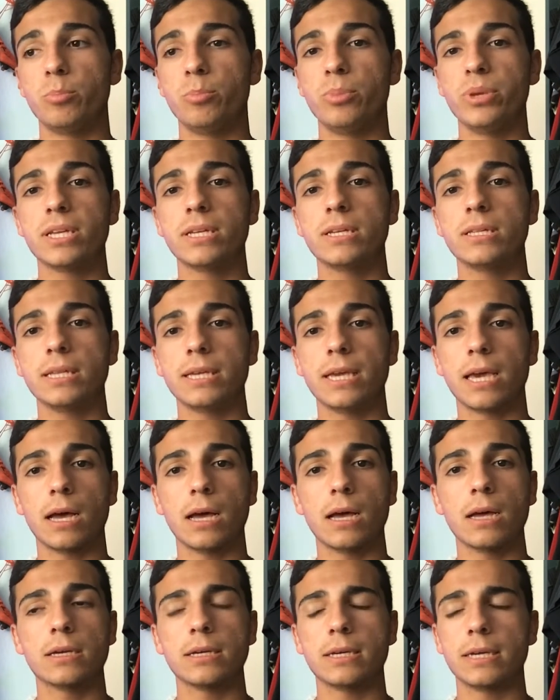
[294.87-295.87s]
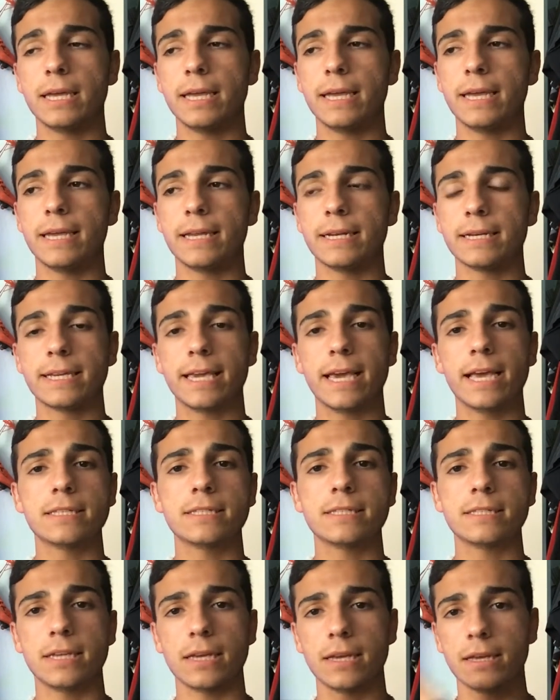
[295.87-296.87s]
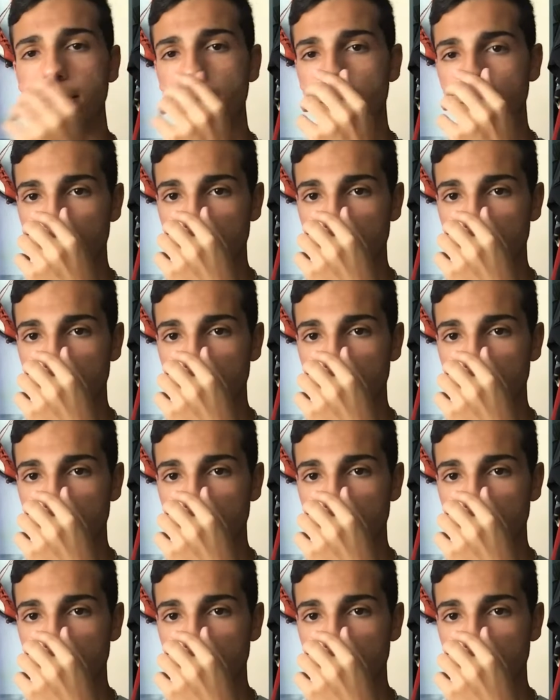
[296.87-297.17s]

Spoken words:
Biglia, and Kessie.